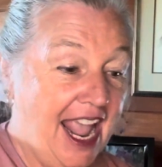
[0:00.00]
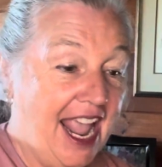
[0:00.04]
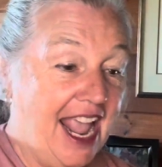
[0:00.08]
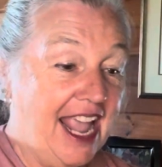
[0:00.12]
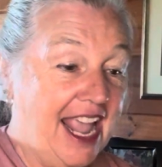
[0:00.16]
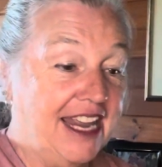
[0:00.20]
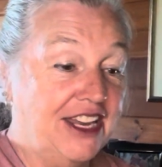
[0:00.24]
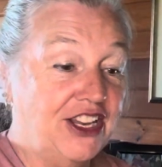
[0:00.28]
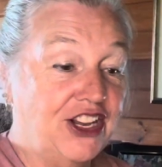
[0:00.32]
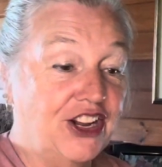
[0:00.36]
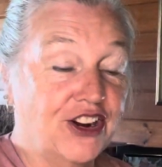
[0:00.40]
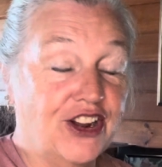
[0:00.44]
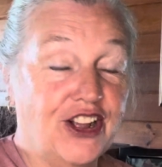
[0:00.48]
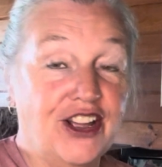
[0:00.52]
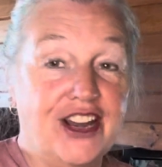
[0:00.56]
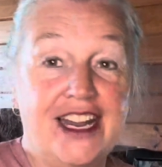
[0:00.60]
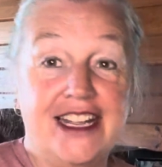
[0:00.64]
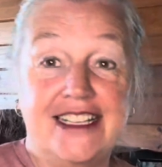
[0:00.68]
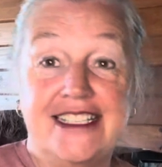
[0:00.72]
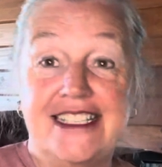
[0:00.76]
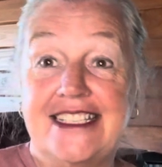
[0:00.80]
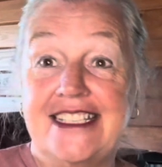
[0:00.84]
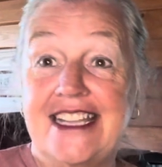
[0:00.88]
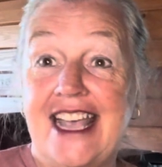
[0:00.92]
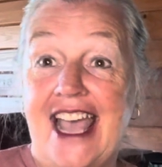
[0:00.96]
And you're going
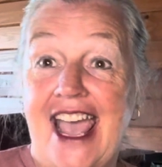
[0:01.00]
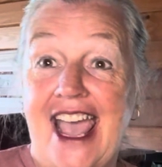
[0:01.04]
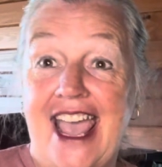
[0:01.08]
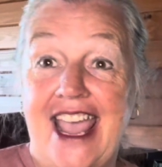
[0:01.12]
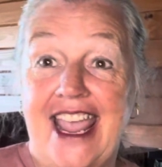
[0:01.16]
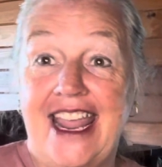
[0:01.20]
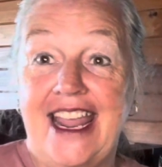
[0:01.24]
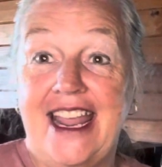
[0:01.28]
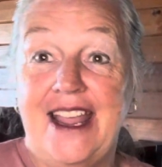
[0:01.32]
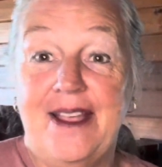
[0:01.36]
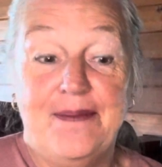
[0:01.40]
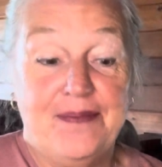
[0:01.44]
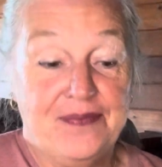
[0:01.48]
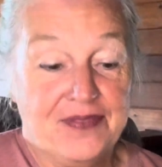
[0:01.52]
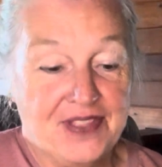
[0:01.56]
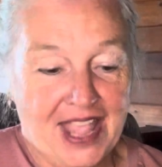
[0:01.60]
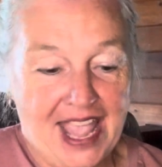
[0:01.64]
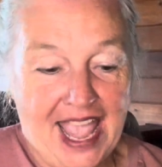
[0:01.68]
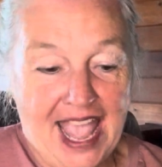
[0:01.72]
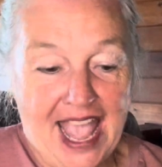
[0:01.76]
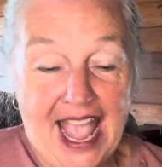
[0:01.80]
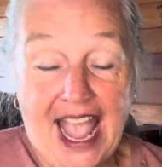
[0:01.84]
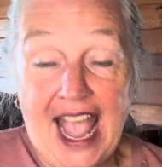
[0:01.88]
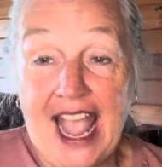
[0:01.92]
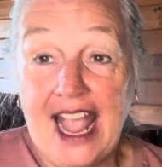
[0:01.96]
to say,
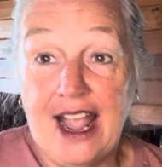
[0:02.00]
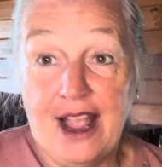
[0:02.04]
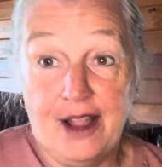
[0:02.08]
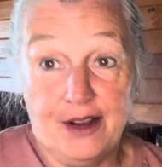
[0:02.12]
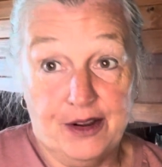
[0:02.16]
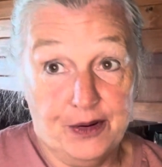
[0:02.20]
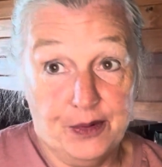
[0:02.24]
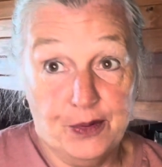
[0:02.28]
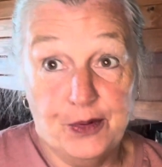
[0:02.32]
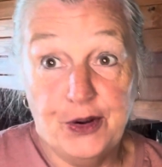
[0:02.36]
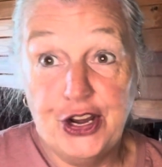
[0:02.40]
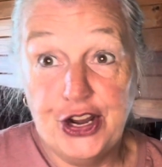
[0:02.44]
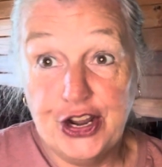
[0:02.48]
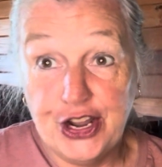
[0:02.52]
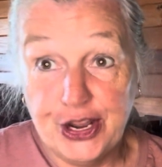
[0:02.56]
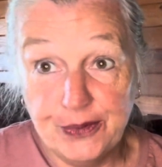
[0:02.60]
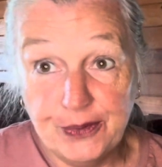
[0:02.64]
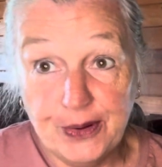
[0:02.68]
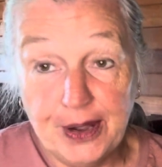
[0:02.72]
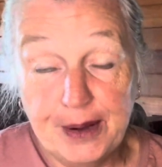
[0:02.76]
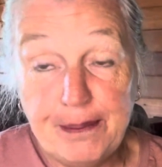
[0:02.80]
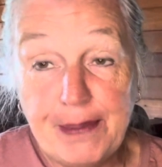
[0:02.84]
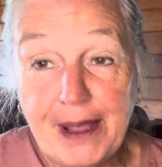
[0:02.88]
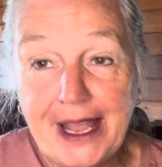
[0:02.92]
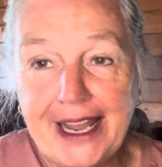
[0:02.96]
and we can
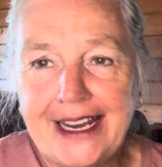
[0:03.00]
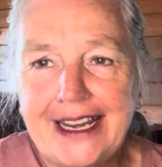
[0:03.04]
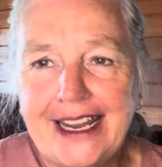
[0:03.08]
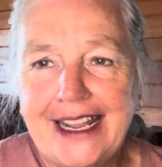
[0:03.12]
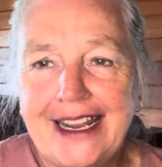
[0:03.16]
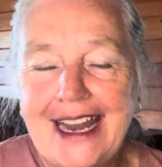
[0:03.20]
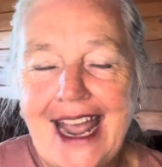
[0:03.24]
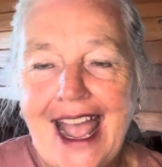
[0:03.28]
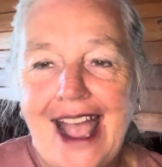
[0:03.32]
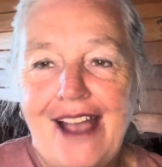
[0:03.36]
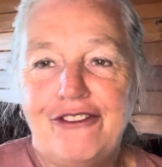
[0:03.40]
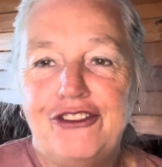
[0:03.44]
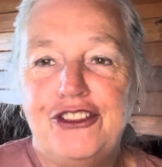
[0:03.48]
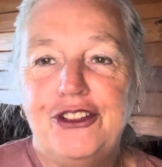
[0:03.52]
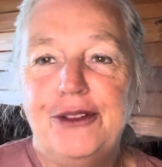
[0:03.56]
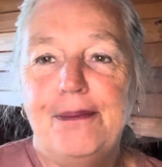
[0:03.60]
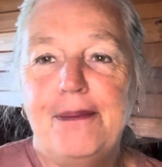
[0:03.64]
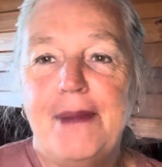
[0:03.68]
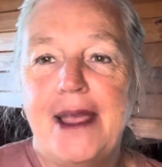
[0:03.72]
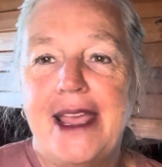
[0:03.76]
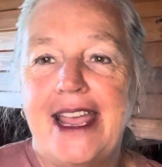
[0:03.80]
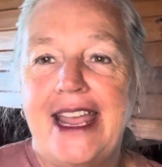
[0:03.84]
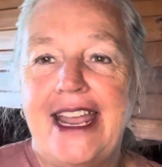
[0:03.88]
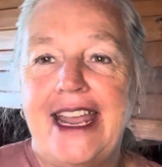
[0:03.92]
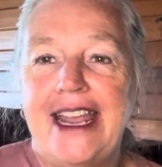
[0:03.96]
repeat it after
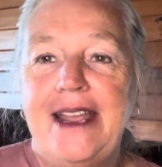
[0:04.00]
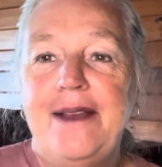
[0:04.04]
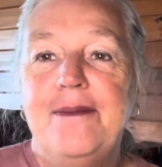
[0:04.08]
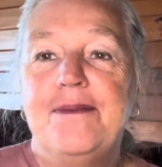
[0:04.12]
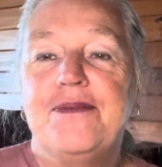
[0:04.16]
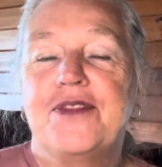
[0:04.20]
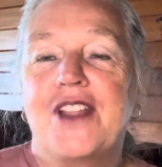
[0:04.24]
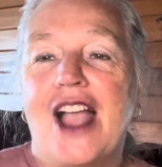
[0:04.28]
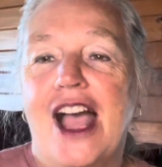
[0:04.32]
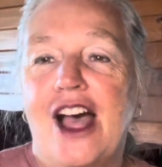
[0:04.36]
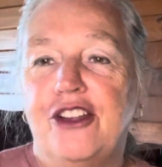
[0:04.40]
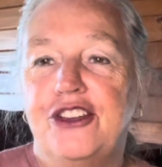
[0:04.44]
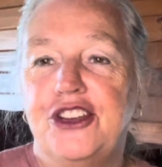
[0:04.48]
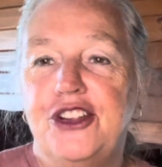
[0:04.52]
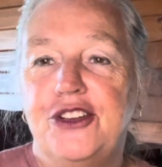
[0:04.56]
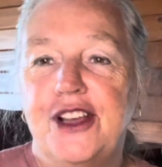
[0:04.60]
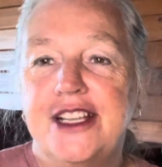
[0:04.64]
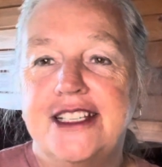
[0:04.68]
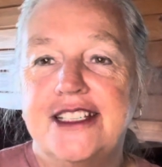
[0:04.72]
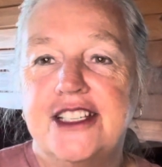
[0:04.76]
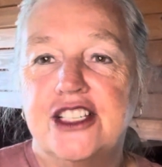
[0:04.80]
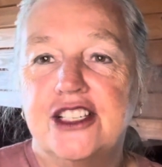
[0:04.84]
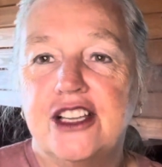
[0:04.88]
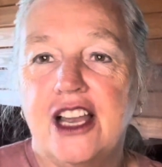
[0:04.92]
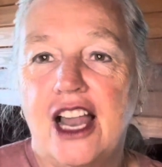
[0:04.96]
me. I'll do
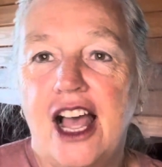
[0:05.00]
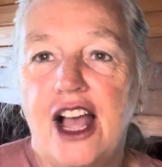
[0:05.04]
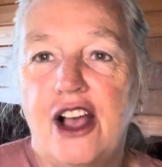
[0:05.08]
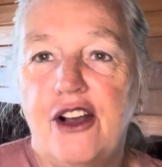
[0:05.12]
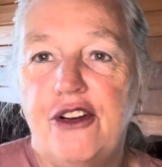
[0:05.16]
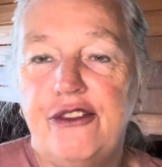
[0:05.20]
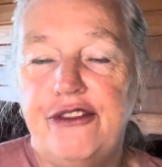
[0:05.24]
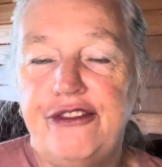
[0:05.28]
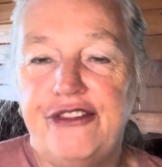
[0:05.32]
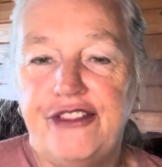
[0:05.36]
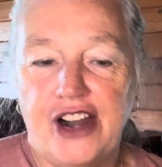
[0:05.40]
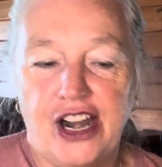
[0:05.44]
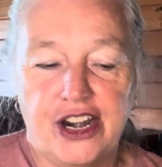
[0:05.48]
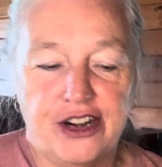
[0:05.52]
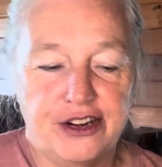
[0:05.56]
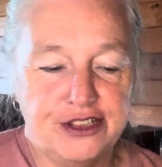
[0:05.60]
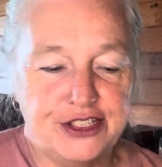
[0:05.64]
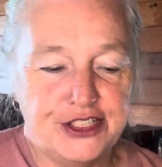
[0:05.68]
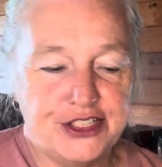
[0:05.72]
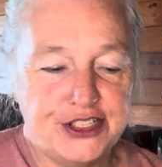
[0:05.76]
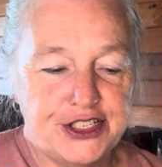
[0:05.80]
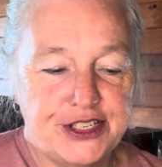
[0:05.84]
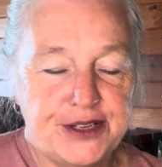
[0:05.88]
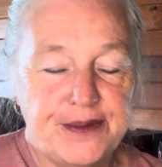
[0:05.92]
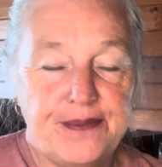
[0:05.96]
it slow
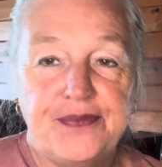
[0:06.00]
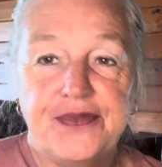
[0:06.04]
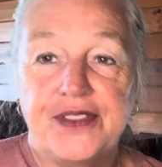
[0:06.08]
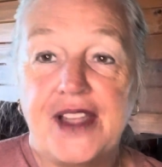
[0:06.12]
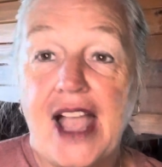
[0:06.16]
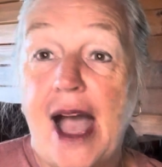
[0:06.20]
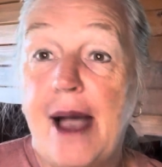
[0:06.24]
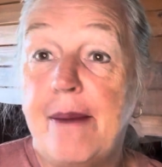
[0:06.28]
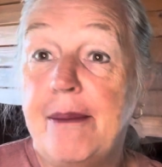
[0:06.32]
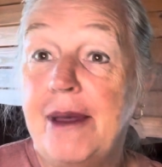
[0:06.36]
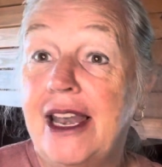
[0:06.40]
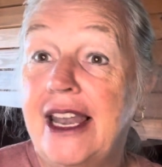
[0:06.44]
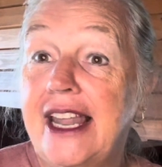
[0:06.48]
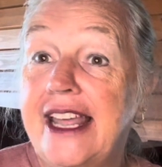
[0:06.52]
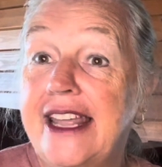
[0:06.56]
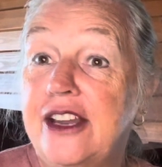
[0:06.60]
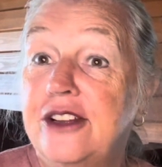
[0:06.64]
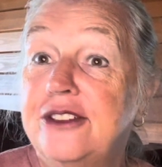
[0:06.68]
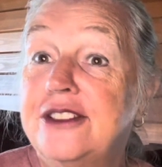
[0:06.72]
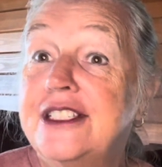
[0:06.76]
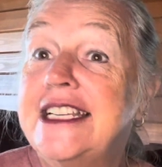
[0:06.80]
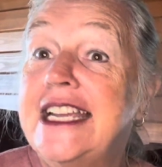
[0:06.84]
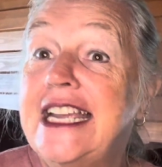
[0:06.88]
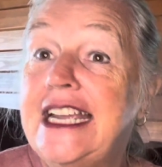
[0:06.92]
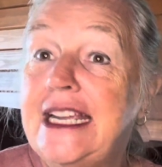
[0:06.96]
first. I'm a
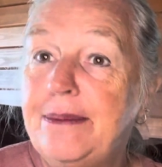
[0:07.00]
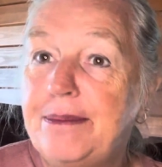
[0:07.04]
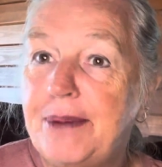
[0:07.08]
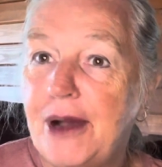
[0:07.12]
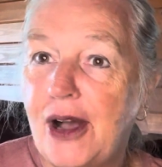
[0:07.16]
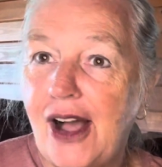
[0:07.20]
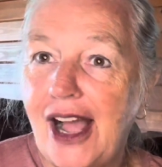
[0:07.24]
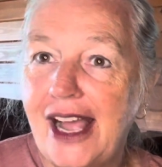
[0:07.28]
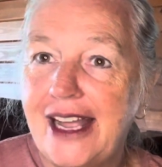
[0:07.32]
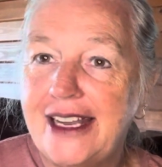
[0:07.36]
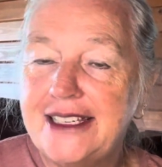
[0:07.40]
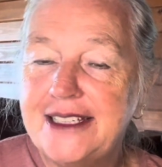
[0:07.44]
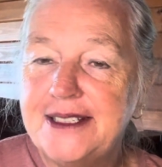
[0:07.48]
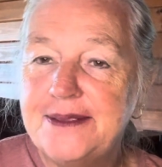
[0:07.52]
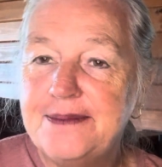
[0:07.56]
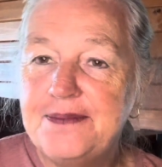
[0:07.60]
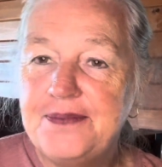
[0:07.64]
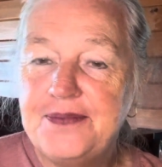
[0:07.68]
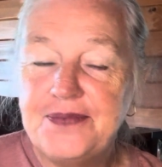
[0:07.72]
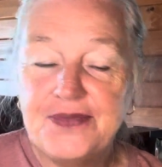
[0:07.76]
little teapot.